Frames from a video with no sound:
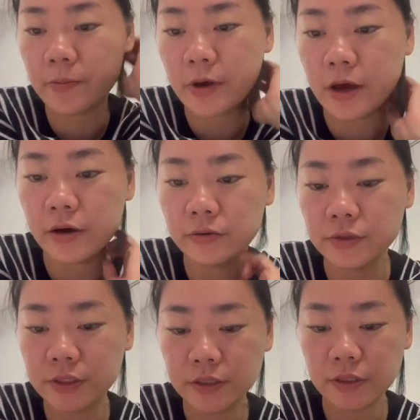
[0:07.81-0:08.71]

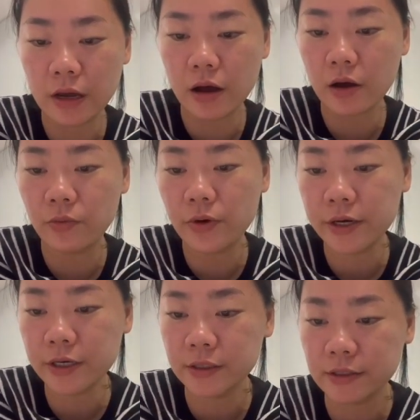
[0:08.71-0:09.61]
about
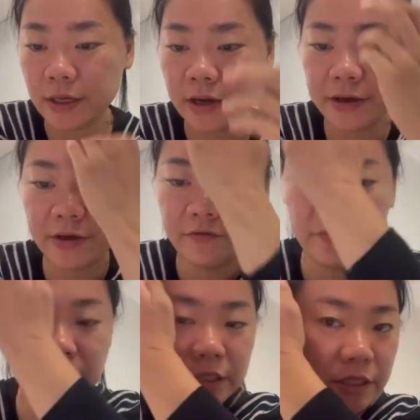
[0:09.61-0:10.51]
what is
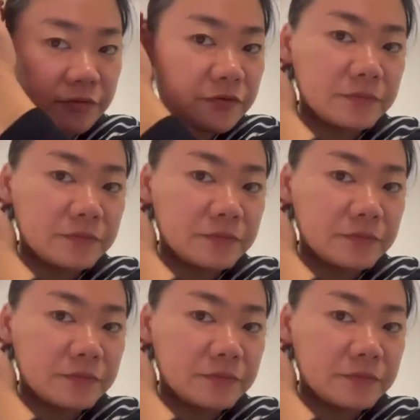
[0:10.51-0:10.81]
infinitive.